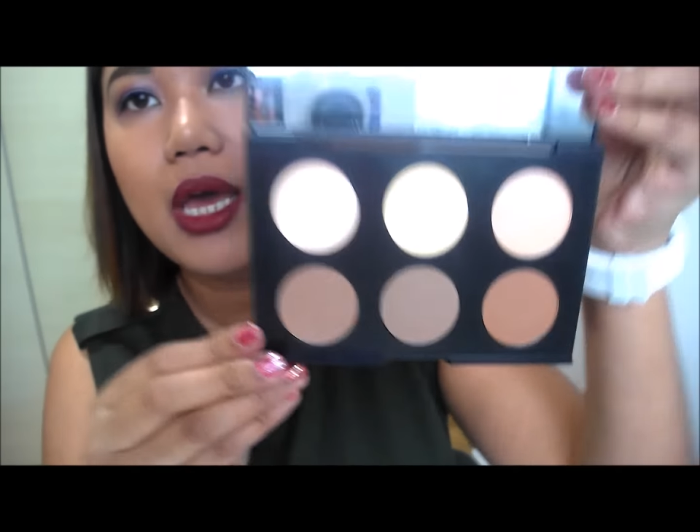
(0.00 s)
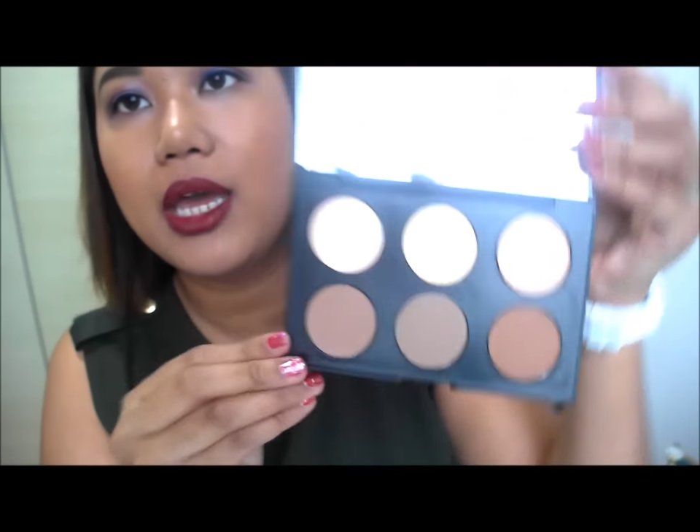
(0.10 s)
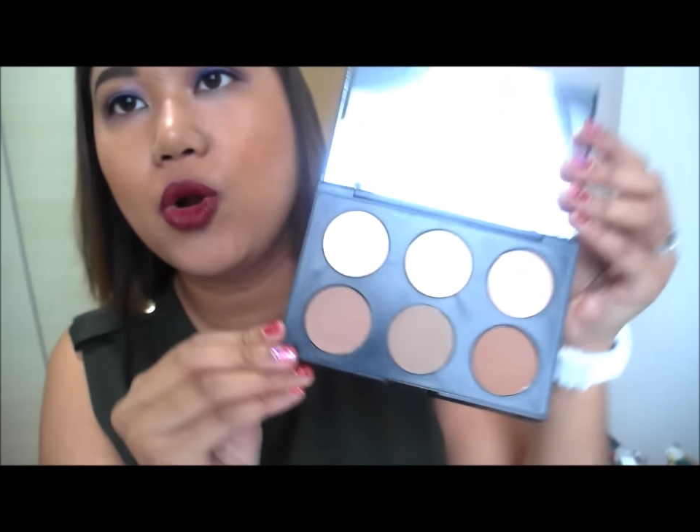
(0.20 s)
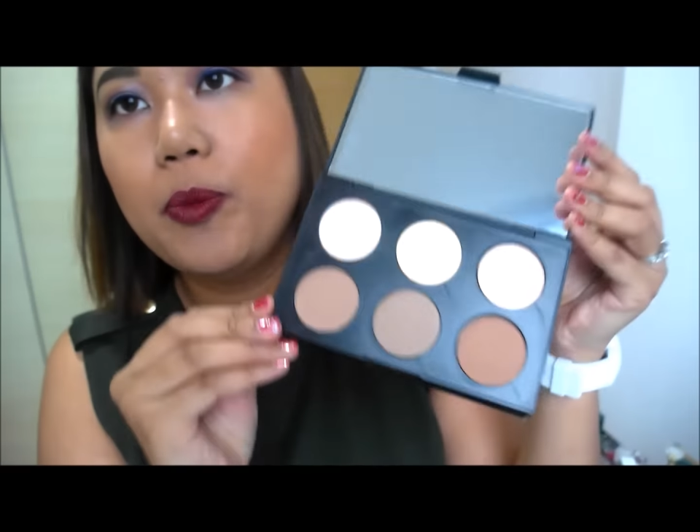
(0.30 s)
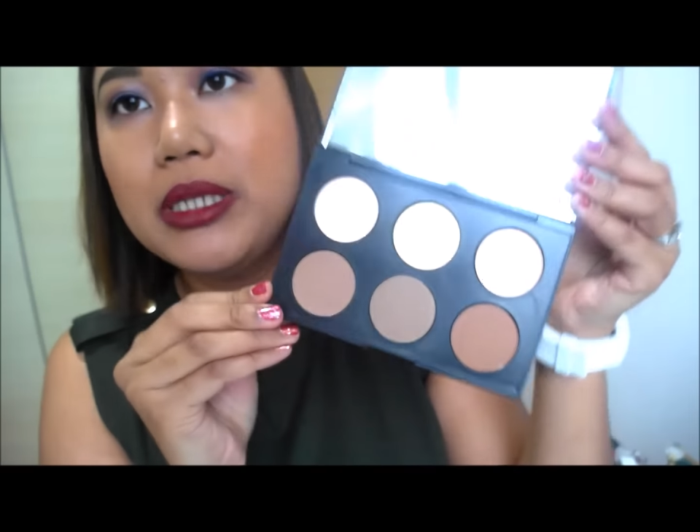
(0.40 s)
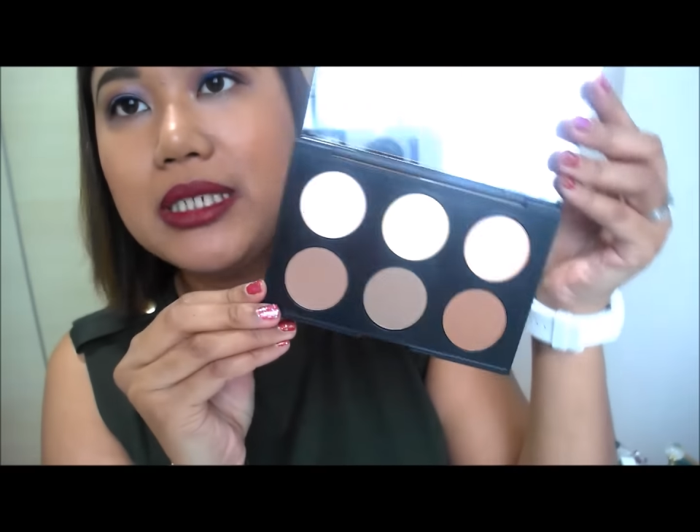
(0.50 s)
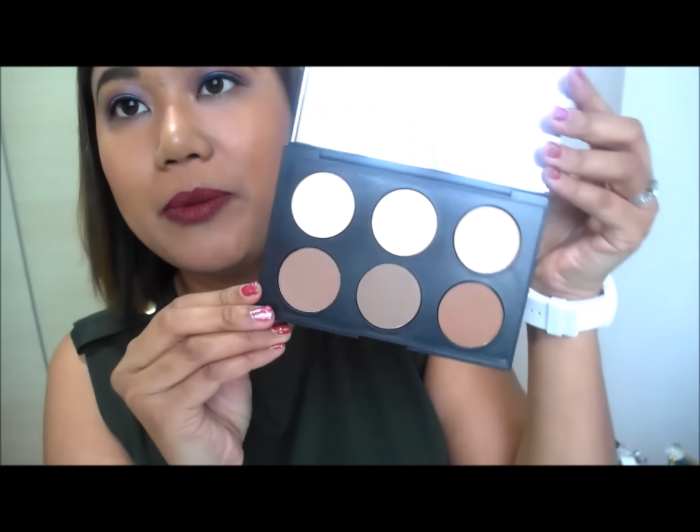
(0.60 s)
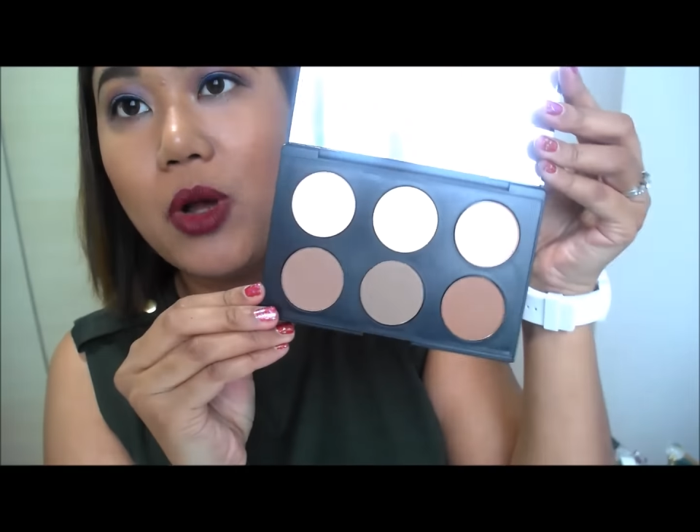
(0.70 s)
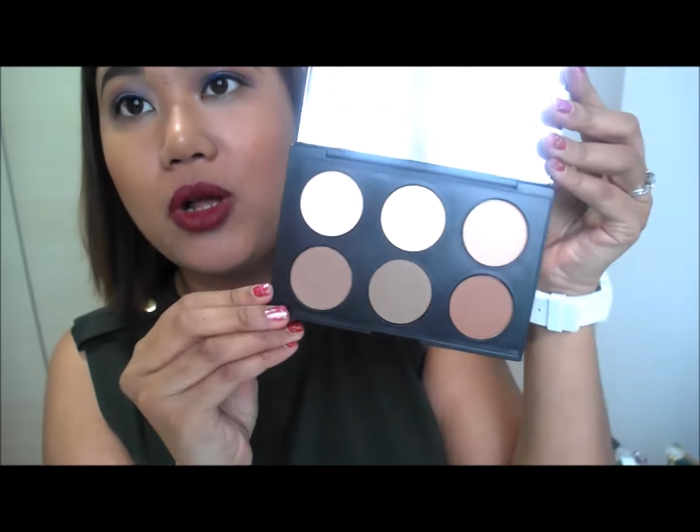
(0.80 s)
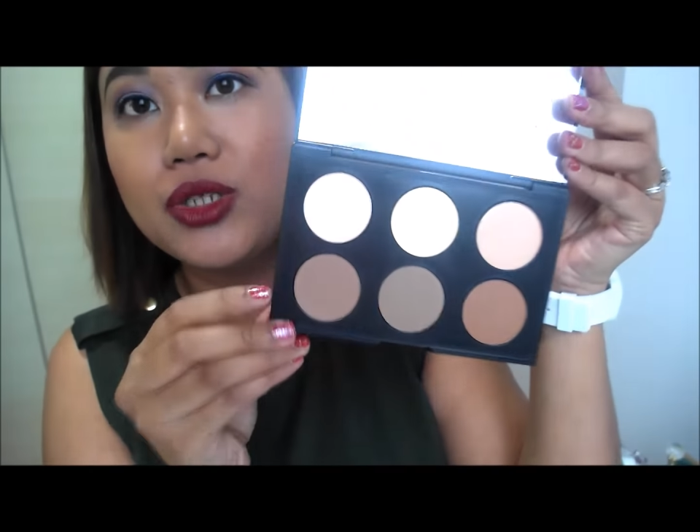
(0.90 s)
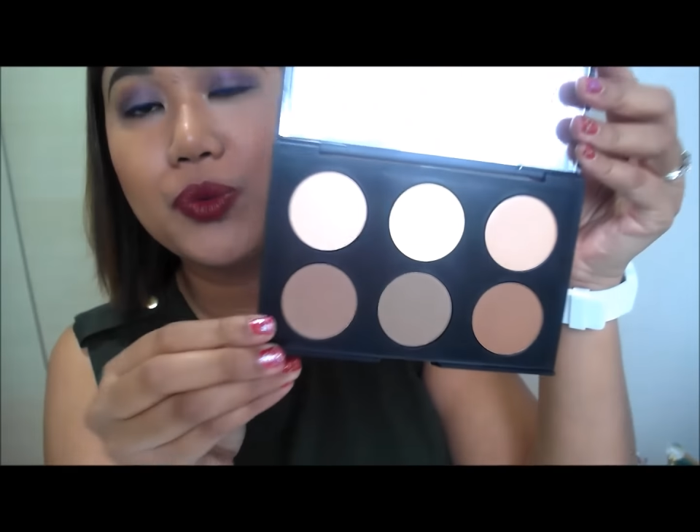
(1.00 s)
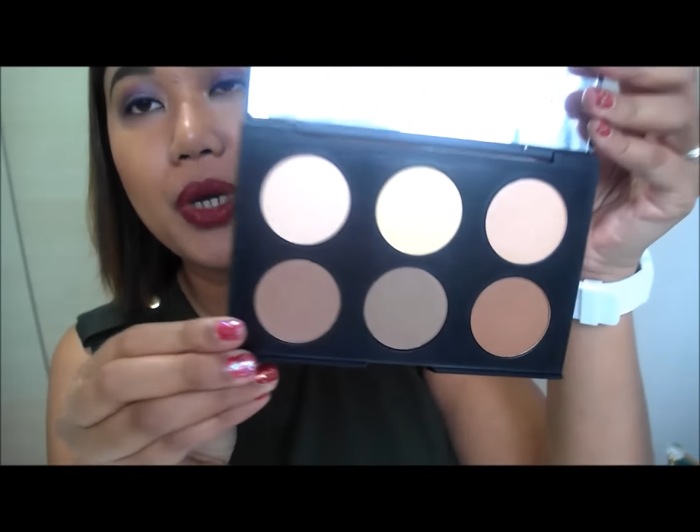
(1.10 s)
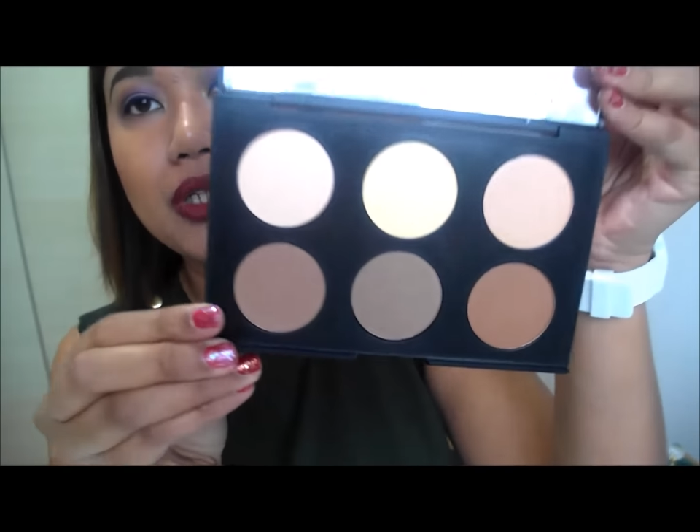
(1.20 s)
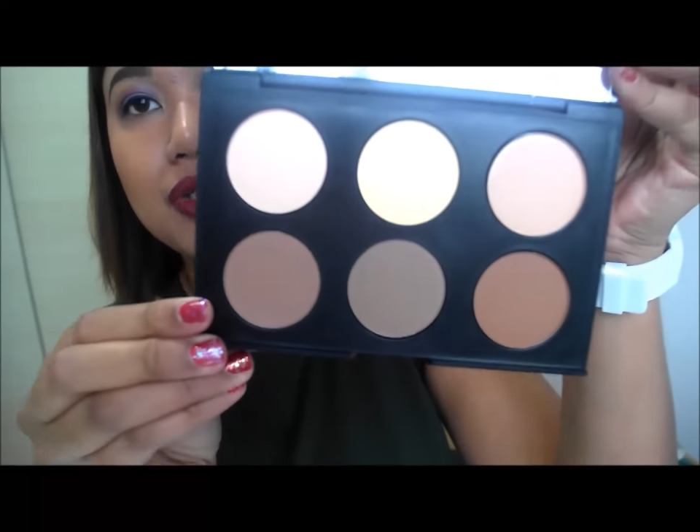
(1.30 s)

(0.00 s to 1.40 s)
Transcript: It opens up all the way